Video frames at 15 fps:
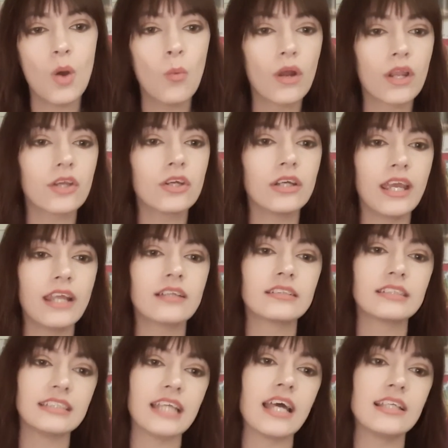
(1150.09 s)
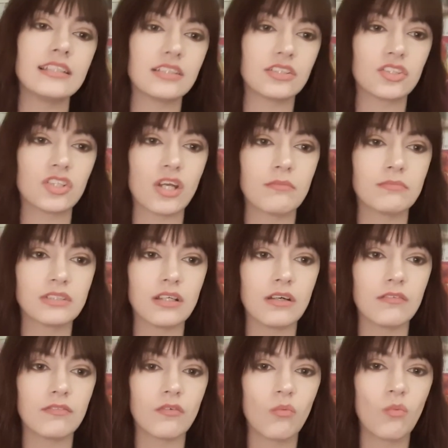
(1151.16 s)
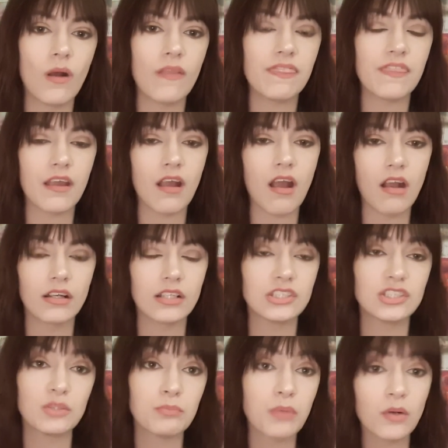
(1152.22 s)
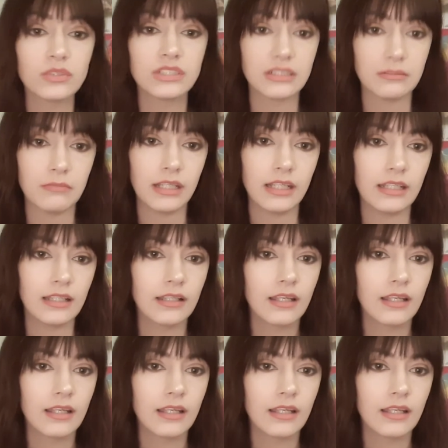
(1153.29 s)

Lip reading: what a creator says in terms of what their art is supposed to mean.